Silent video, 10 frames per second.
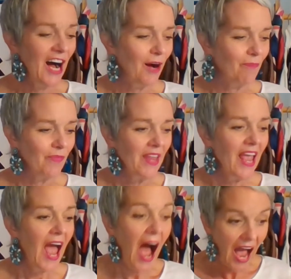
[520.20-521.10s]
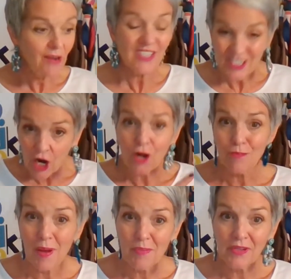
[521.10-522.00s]
um, I
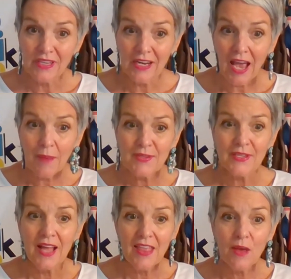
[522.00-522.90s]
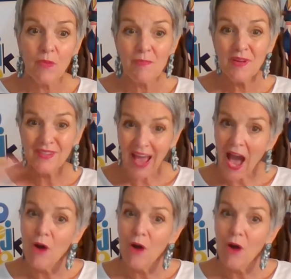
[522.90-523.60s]
start by building a capsule and then we build